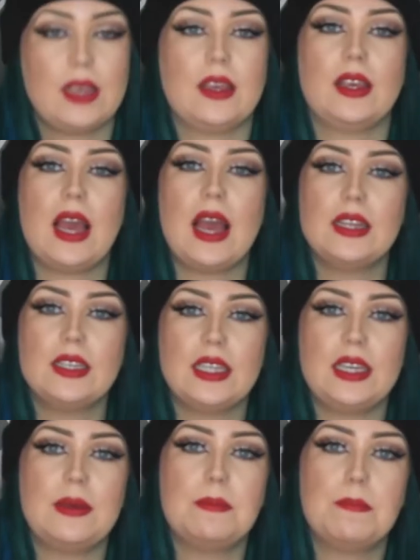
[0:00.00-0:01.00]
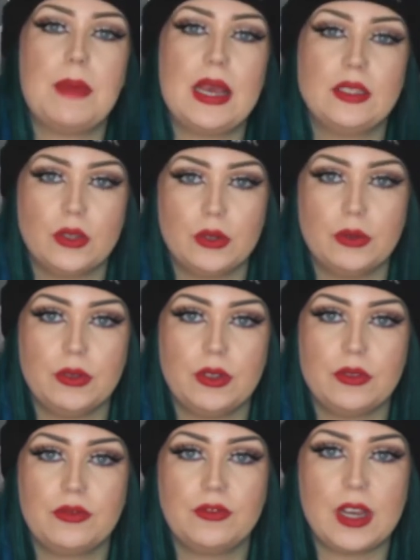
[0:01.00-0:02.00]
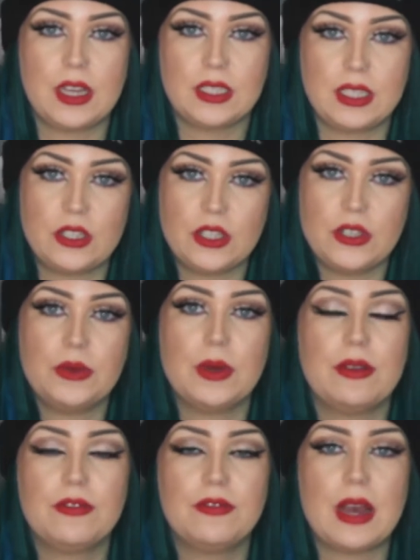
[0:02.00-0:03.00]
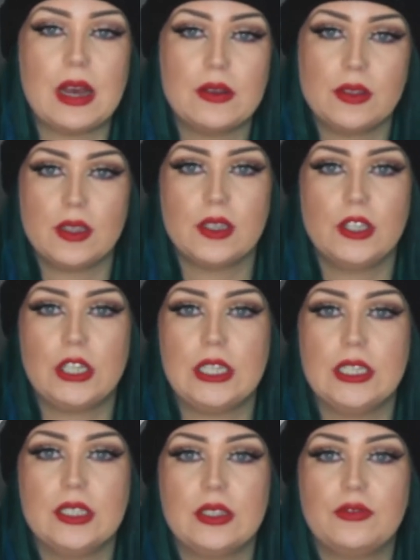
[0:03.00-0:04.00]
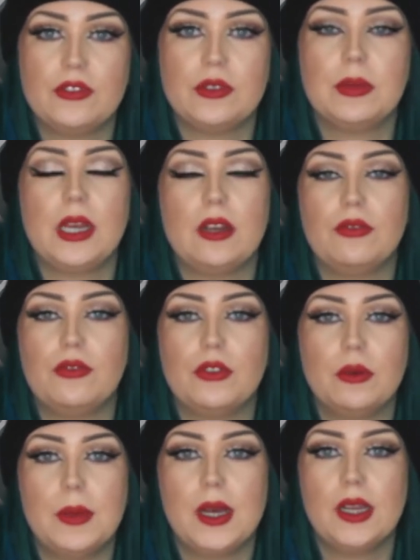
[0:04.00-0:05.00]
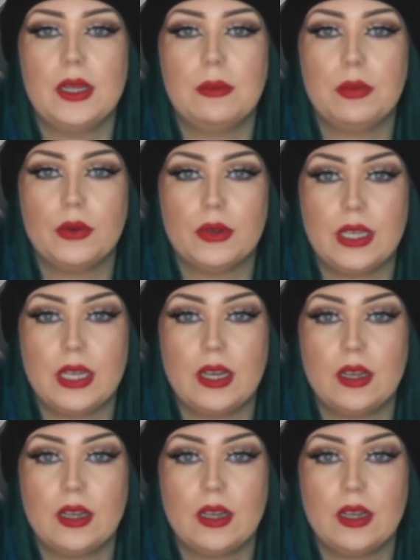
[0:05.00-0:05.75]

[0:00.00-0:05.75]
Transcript: Kandi embezzled thirty-two thousand dollars from her former employer.